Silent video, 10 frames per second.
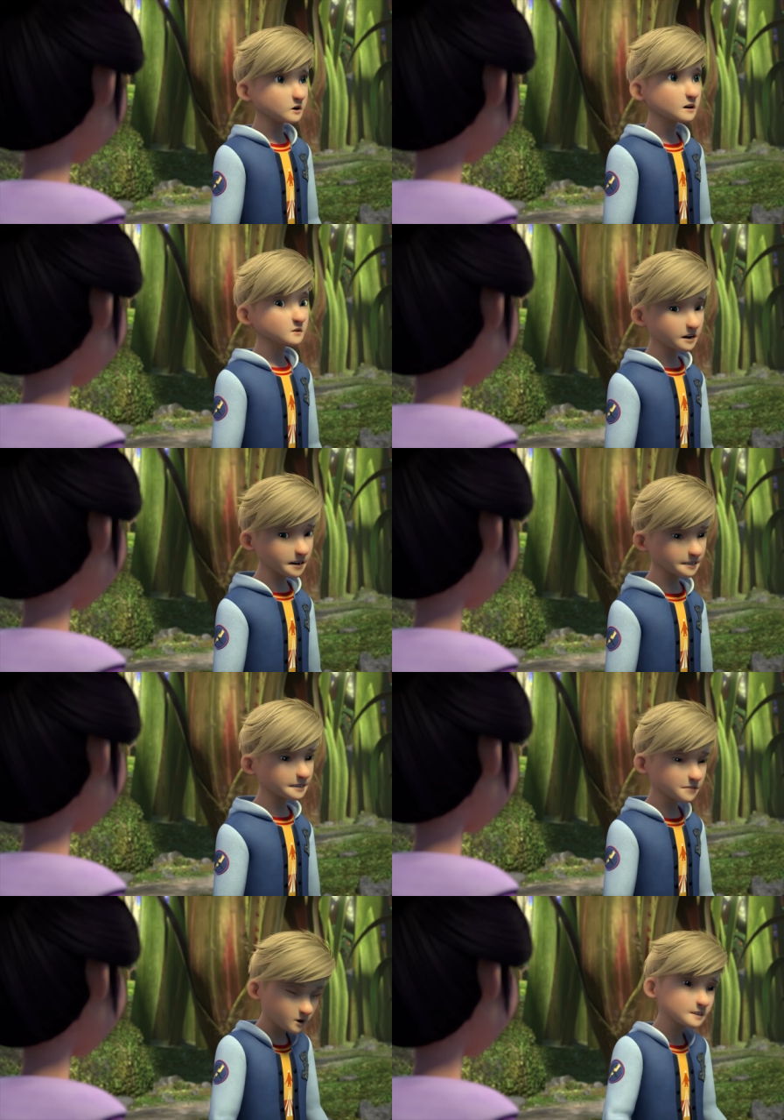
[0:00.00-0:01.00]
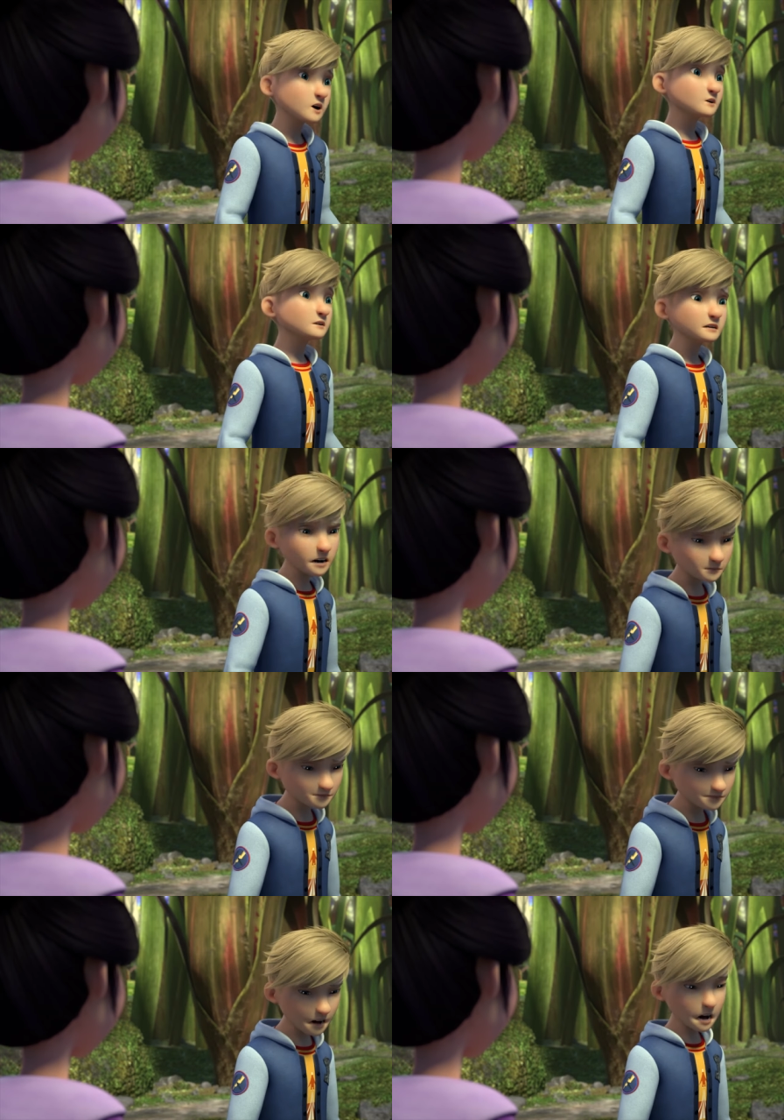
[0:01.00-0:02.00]
we're we're like you know.
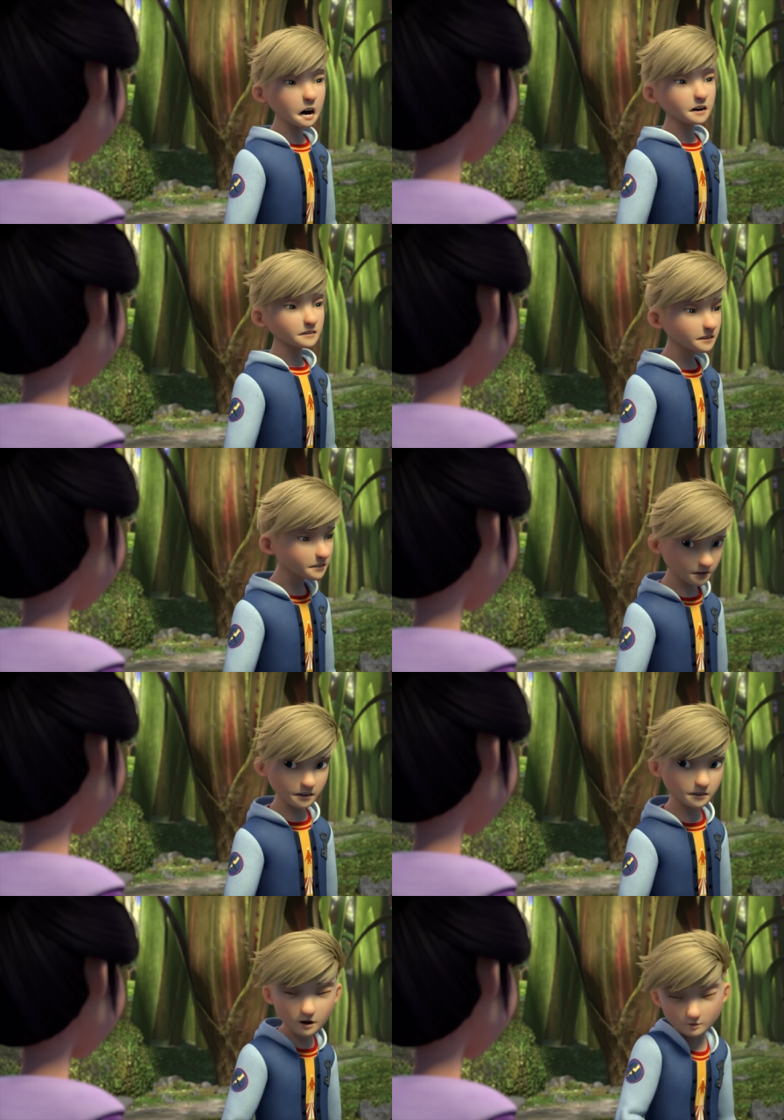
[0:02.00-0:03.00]
Um, go